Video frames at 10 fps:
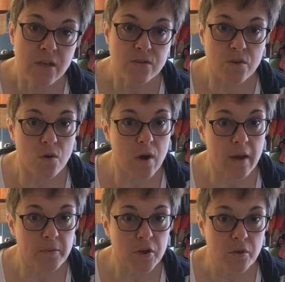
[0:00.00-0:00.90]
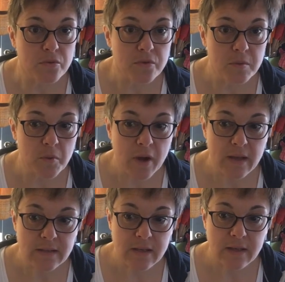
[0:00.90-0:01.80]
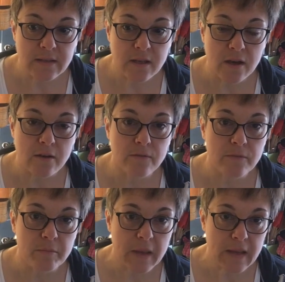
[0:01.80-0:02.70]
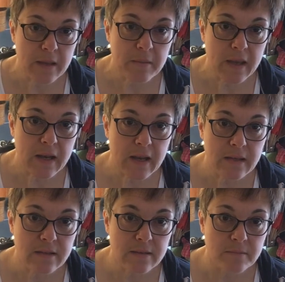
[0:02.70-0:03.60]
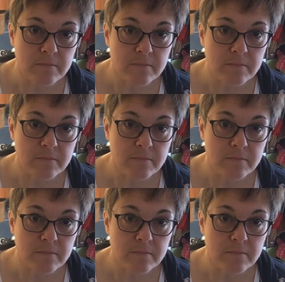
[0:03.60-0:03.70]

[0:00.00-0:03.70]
So I'm going to go through the process of making mayonnaise.